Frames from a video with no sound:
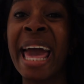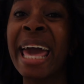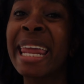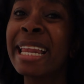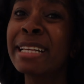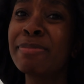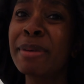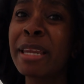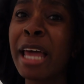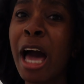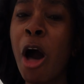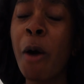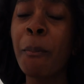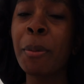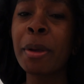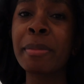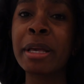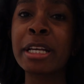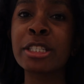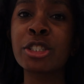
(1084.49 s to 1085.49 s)
And it's been
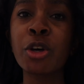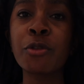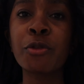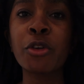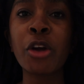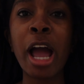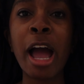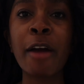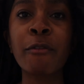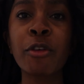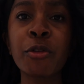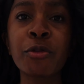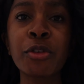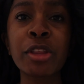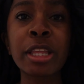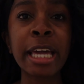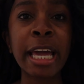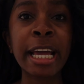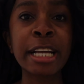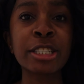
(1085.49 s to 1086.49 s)
helping me. So if you're ever
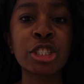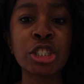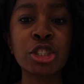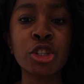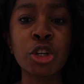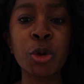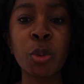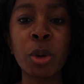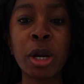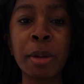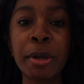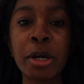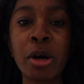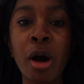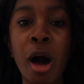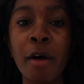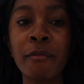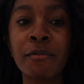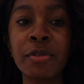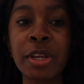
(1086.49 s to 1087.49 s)
feeling anxious or you wanna be
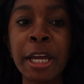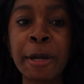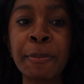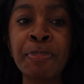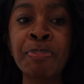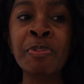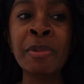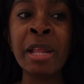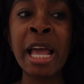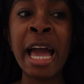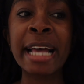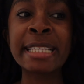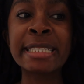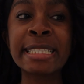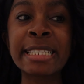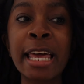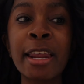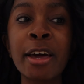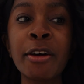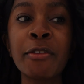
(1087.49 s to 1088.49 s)
confident,
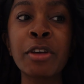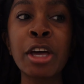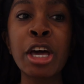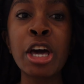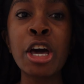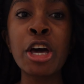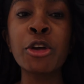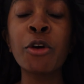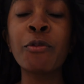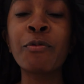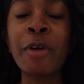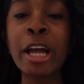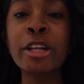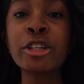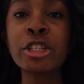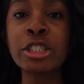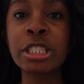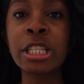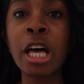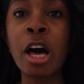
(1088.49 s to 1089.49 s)
instead of, you'll find
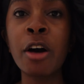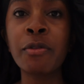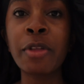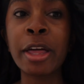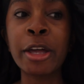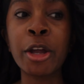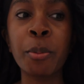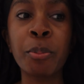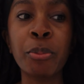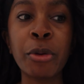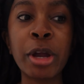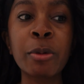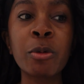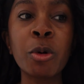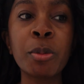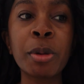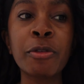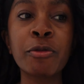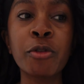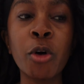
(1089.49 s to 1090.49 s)
yourself like your brain
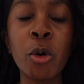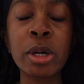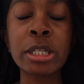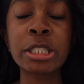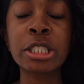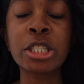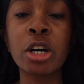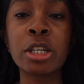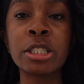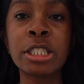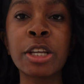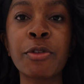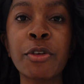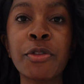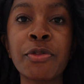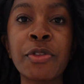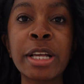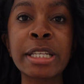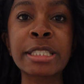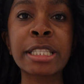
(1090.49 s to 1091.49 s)
will be focusing on
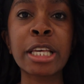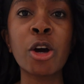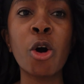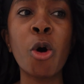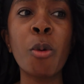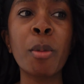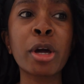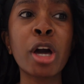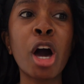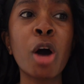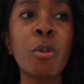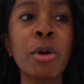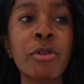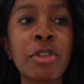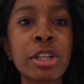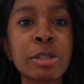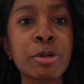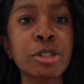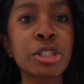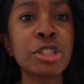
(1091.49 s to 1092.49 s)
different things. Like, oh my God, what if
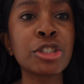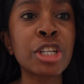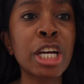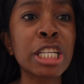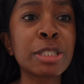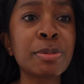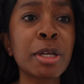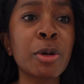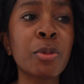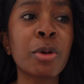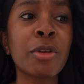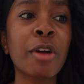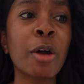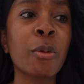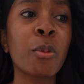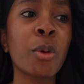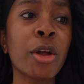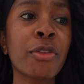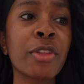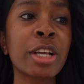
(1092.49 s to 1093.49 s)
this person judged me? What if
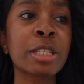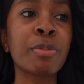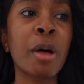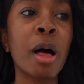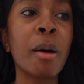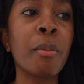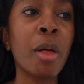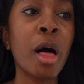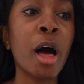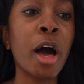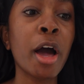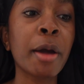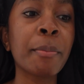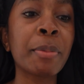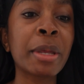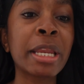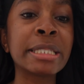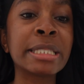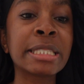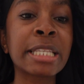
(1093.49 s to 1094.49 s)
I wear this, blah, blah.
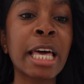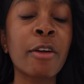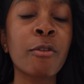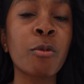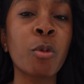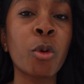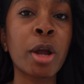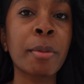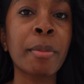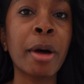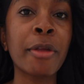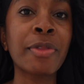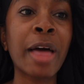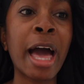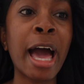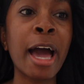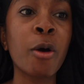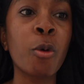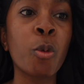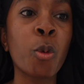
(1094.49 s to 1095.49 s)
But instead of worrying about
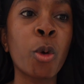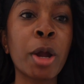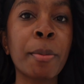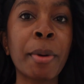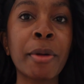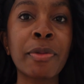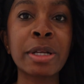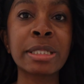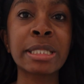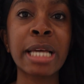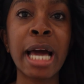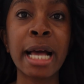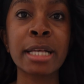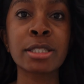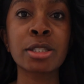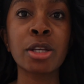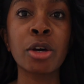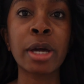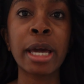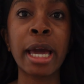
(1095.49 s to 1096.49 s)
that, worry about the
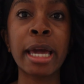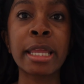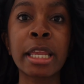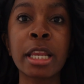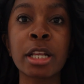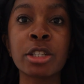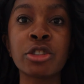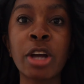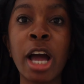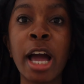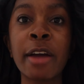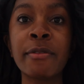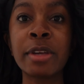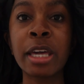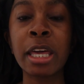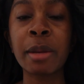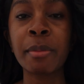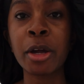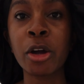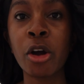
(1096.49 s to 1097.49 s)
task. Okay, I need to drive,
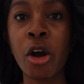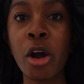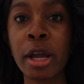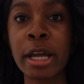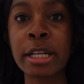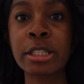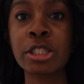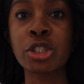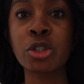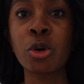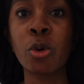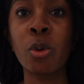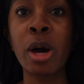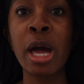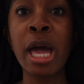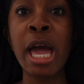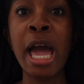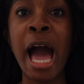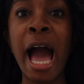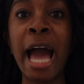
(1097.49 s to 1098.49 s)
get in my car, get to school.
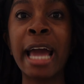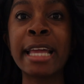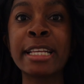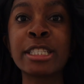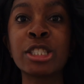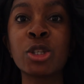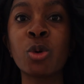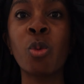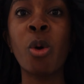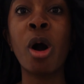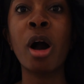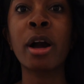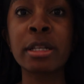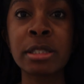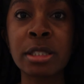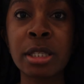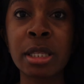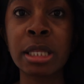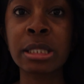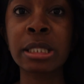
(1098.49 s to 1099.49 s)
I need to walk
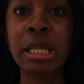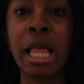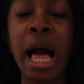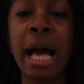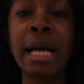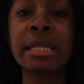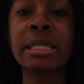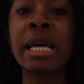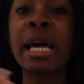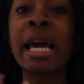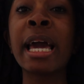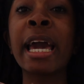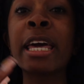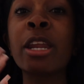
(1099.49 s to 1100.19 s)
into this class.